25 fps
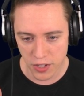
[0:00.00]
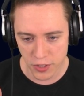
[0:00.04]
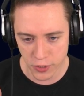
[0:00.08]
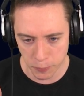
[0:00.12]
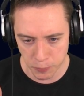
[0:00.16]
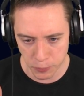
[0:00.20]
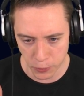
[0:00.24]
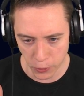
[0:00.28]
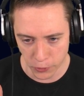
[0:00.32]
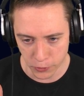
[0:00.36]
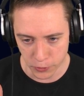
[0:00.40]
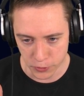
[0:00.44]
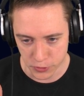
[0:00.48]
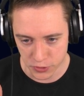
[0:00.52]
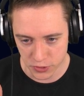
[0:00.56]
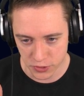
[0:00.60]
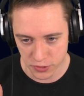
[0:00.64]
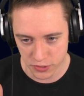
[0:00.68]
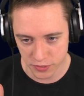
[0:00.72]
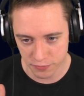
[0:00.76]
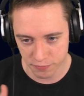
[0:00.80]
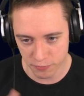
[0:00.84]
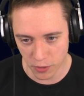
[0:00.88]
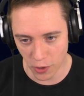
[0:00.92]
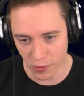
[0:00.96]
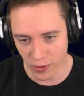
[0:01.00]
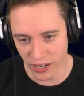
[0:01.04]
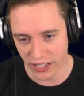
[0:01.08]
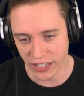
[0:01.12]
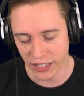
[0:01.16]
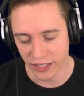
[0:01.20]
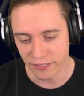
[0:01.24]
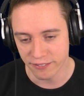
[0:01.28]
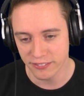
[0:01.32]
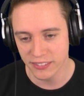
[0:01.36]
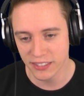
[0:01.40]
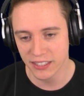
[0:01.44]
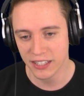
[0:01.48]
The Protoss.
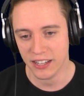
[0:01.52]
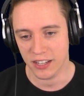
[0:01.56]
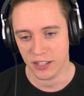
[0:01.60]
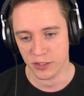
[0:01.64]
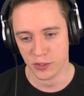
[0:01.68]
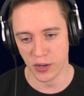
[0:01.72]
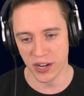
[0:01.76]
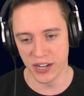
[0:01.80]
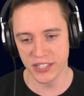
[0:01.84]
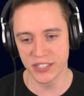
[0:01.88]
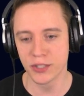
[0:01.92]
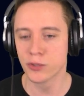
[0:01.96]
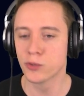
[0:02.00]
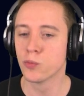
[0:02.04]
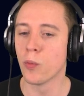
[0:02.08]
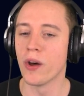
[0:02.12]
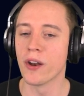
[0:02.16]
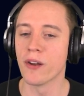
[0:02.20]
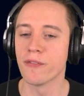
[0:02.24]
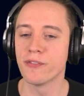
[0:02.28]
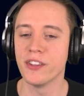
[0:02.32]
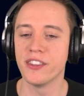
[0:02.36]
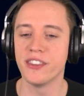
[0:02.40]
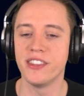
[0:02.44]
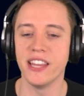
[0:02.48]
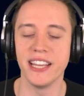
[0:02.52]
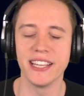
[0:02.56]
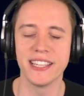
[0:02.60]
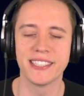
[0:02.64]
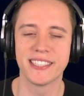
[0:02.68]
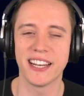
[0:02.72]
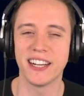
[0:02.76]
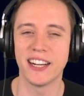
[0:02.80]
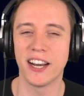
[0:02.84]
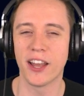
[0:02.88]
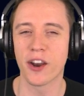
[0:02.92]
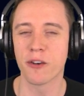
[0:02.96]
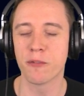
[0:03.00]
Alrighty. So this is one of the things
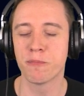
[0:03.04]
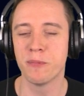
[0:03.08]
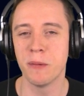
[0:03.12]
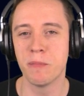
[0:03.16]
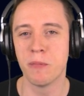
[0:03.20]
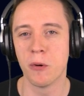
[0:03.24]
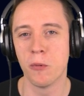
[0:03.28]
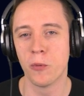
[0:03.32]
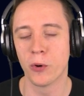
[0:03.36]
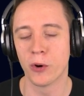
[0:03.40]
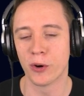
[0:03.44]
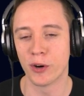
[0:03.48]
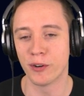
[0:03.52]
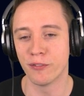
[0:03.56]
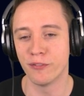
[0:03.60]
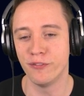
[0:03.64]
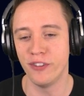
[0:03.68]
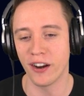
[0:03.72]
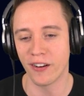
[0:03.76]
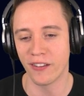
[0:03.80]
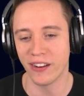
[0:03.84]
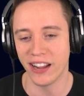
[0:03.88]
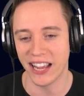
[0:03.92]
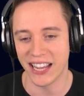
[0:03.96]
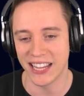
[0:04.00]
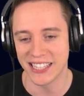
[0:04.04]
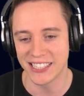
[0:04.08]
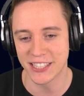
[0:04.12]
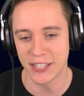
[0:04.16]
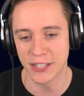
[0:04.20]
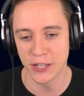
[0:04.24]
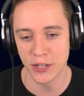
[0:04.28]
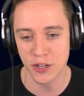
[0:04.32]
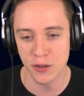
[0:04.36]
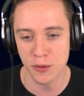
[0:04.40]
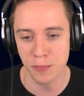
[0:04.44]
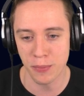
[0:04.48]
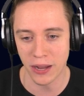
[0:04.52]
that a lot of people were very
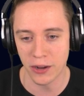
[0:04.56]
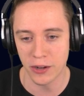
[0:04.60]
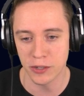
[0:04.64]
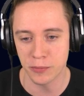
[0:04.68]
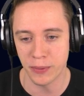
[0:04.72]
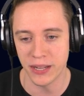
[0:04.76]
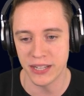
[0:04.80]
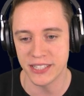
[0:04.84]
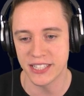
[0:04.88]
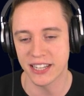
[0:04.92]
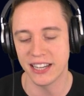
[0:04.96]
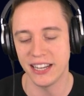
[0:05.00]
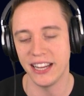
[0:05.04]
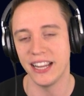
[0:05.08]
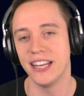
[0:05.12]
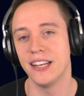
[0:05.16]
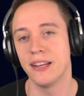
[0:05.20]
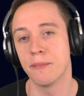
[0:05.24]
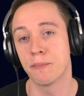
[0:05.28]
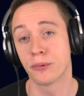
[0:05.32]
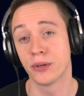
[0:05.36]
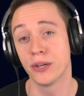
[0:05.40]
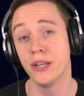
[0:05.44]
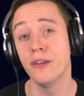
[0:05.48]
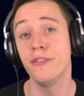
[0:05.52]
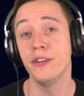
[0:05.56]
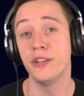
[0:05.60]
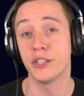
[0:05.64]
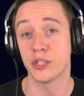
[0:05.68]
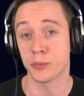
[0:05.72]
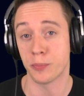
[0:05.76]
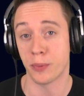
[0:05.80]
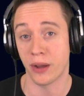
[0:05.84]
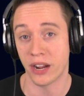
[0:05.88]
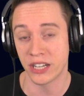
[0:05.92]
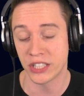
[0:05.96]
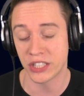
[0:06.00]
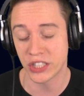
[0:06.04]
hesitant about. Basically, in the
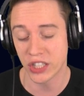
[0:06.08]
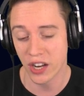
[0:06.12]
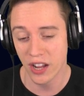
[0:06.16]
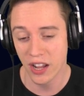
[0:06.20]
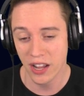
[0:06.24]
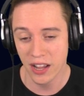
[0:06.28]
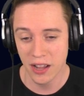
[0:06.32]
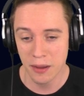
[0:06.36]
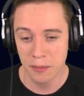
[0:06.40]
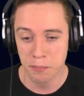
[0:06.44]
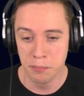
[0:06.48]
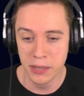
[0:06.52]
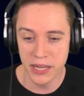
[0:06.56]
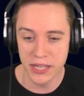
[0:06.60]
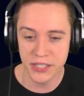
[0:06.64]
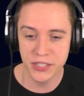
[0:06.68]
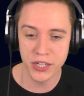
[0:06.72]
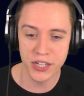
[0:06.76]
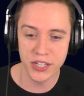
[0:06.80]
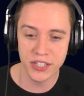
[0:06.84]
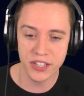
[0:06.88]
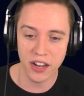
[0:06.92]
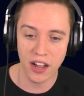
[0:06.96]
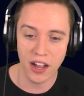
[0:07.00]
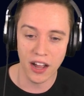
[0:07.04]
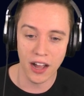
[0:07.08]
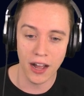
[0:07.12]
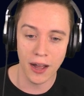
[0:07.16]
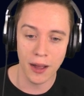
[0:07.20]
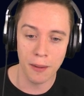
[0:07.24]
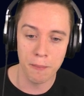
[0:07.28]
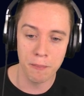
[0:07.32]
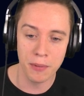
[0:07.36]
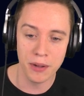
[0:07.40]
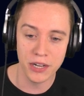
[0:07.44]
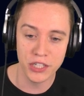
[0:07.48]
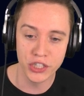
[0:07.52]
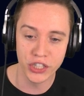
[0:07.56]
previous patch, Blizzard
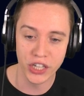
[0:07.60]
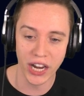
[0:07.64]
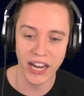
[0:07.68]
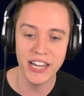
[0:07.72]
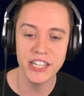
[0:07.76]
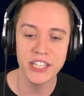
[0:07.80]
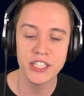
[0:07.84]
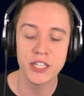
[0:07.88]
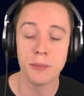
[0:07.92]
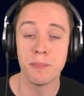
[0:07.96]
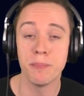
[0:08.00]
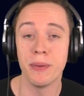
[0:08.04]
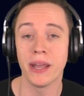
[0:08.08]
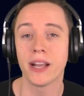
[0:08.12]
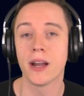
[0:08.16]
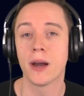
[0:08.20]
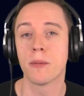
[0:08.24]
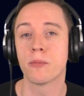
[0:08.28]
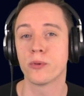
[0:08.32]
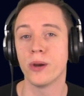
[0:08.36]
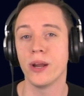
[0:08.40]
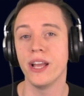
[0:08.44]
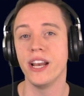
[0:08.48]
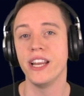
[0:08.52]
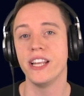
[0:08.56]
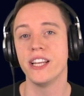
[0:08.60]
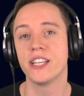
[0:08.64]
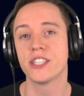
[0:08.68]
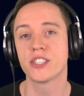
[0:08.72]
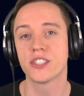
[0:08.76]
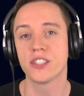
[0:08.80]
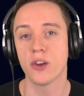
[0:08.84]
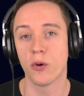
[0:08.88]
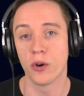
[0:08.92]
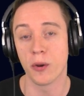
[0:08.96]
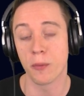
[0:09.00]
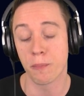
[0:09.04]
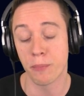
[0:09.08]
um, changed the pickup
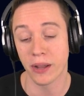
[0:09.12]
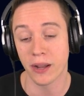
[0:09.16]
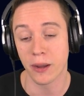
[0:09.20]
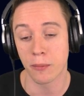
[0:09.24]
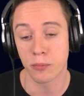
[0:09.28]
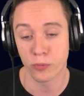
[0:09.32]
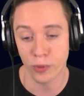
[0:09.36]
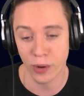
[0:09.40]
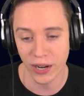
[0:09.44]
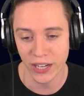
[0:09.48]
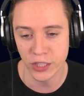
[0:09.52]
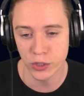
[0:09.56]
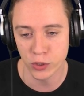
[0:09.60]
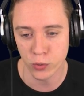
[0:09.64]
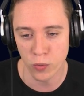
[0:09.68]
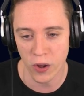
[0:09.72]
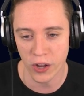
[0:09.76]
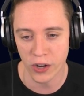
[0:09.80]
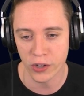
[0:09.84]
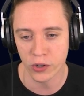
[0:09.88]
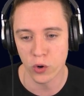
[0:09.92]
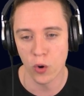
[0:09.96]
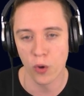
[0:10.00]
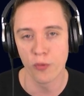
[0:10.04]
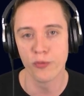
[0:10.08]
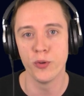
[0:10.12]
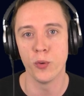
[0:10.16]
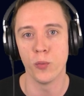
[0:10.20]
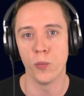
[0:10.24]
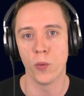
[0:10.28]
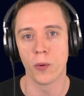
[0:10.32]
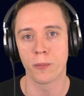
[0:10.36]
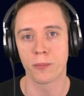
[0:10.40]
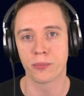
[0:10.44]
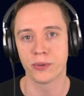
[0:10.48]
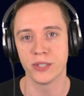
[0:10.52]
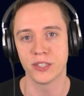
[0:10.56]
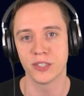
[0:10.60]
radius, or the pickup range rather, of the
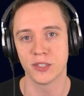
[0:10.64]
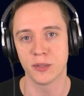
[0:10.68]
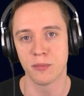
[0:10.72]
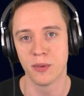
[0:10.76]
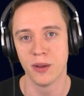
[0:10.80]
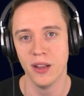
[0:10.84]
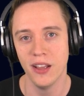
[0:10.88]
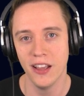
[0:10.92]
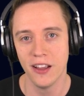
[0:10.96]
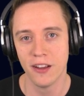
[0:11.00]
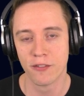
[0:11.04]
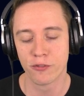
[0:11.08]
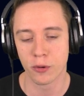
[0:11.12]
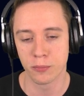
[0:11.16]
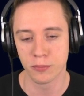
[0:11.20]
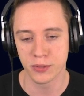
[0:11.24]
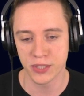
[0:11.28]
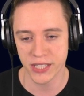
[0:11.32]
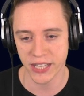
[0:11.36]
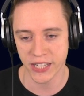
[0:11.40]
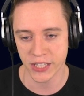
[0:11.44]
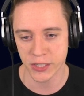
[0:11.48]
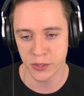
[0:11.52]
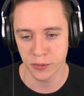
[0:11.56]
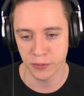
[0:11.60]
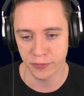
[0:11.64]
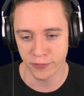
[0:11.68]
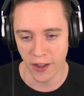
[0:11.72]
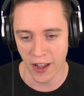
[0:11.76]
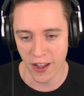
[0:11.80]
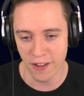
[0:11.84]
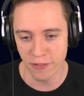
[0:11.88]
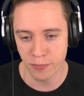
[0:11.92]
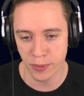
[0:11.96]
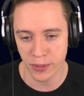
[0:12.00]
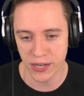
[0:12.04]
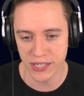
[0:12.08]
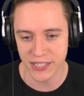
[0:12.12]
War Prism from six to
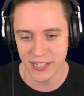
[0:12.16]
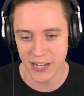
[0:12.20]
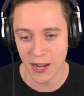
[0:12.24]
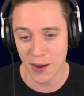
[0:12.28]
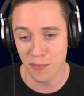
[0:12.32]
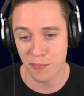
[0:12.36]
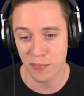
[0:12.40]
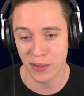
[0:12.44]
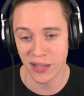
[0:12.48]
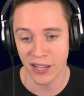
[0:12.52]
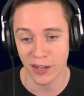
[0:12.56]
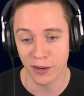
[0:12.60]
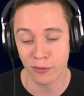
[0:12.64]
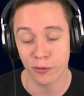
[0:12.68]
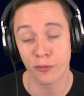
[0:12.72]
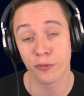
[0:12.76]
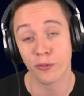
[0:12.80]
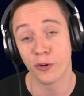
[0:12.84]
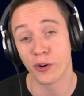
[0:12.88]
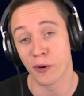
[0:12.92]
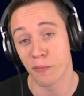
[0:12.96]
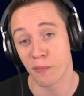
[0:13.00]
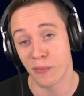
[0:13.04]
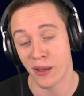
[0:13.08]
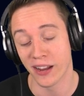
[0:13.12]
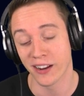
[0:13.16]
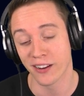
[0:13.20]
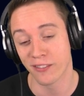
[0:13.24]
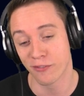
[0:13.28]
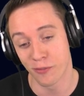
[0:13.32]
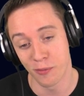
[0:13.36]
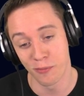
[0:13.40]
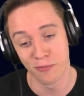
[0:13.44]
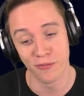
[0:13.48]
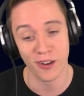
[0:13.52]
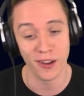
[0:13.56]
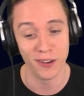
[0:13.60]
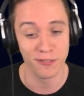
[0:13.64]
five, but it's now being reverted back
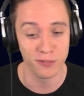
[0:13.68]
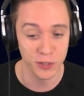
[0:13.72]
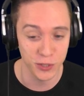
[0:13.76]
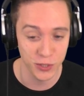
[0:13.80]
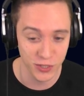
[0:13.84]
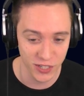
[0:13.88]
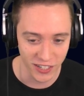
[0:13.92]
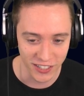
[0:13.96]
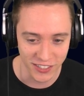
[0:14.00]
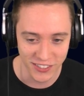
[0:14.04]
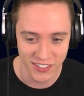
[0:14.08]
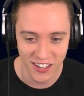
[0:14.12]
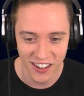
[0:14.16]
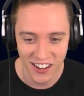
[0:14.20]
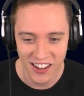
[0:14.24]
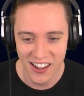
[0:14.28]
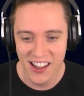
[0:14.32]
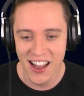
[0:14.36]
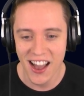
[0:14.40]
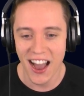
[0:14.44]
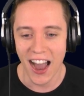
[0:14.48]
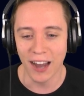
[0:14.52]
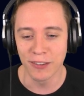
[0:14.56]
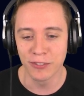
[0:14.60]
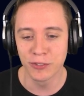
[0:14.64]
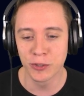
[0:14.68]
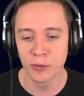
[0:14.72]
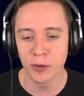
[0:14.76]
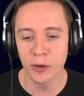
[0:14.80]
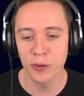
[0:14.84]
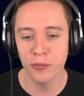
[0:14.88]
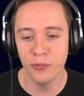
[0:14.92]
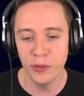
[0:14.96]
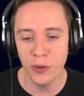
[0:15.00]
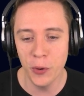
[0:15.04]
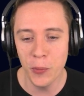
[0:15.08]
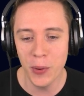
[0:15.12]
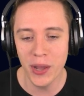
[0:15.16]
from five to six. After
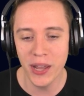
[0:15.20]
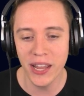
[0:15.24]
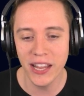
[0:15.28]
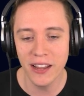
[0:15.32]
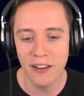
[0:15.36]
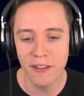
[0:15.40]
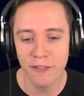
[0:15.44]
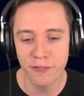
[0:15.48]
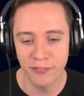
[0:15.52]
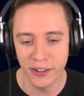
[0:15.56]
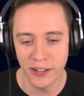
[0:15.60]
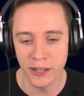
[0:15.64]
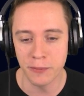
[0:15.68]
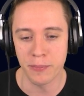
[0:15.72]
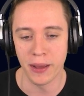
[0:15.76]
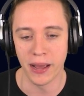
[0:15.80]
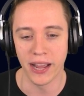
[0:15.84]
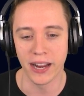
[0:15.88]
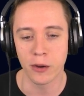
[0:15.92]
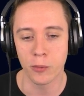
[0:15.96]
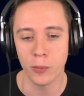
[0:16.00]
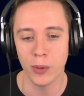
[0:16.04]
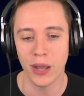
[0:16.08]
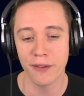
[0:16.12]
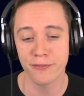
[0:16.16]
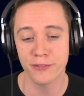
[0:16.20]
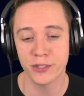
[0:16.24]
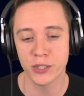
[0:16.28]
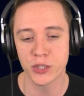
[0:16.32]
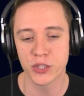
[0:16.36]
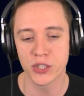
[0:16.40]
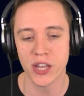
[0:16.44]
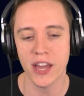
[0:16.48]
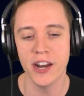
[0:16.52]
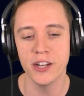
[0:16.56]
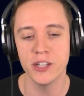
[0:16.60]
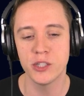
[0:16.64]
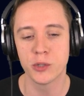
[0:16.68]
reviewing feedback, we have
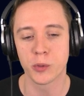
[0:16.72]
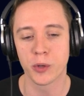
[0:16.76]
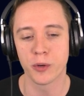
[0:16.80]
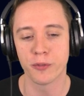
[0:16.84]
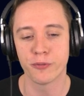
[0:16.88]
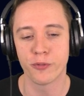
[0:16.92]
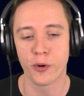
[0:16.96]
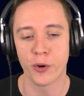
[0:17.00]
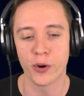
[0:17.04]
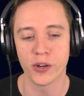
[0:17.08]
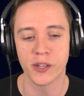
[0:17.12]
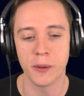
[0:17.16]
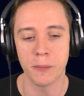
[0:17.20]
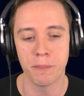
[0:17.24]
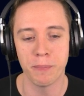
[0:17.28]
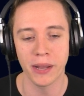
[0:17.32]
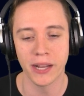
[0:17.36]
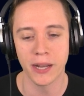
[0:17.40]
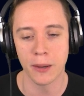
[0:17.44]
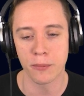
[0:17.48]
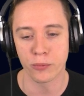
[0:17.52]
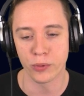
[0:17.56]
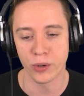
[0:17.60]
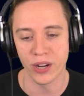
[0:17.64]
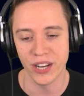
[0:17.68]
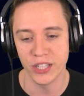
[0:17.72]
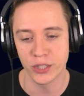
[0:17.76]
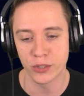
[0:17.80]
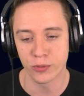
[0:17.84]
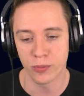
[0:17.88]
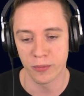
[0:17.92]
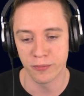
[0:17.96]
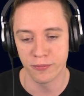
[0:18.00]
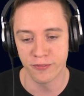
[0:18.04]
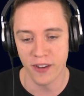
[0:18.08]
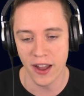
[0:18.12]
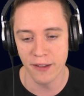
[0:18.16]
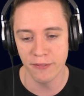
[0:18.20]
decided to revert the pickup range
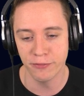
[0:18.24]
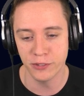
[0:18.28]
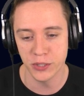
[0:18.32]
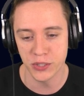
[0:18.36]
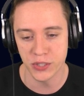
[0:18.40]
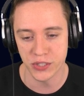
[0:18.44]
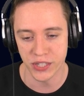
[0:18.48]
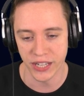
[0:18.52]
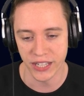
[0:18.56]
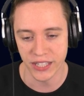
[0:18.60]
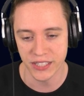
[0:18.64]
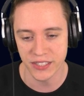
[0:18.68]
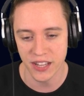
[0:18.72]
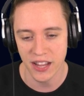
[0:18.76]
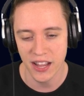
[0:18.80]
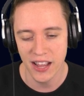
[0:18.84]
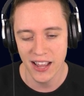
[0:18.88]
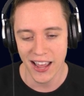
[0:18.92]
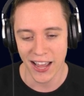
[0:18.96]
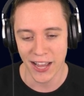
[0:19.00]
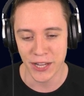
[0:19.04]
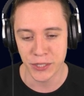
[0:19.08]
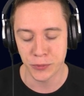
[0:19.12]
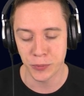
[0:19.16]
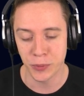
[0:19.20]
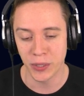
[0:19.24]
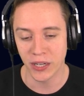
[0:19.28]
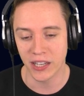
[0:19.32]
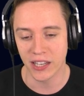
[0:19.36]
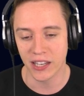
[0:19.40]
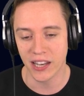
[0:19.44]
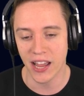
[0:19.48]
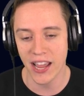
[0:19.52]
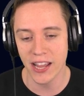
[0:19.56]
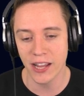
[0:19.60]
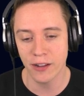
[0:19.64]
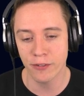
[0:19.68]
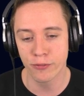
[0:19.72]
from five to six, as we'd
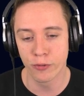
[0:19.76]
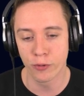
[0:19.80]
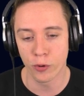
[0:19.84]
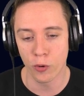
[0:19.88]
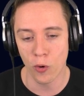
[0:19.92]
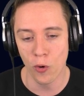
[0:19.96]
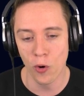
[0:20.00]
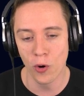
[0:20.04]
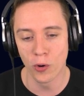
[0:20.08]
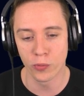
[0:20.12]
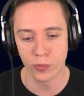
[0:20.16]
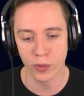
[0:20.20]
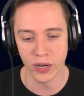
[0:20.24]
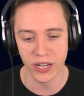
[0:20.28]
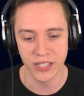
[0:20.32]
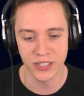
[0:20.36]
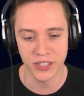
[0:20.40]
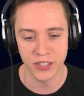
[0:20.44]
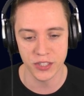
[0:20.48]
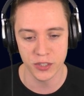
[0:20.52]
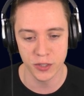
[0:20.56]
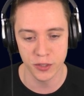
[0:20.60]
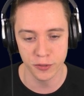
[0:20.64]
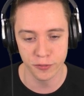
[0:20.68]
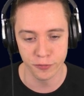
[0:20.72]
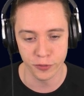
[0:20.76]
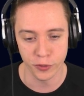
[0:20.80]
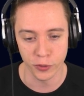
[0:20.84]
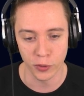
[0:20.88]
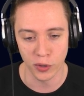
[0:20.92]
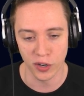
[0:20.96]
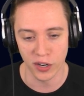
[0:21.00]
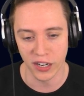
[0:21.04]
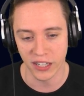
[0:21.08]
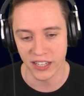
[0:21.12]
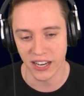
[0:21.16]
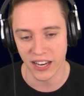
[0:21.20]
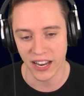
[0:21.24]
like for all races to
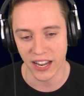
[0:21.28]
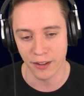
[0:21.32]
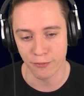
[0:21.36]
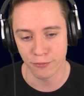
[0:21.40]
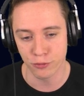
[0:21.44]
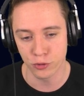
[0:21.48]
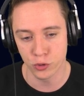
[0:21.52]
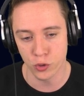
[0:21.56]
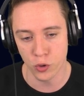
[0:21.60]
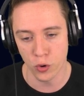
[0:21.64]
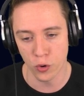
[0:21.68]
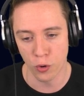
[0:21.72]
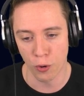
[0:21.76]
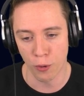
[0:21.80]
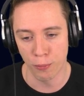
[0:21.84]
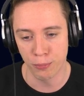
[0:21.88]
feel like they have strong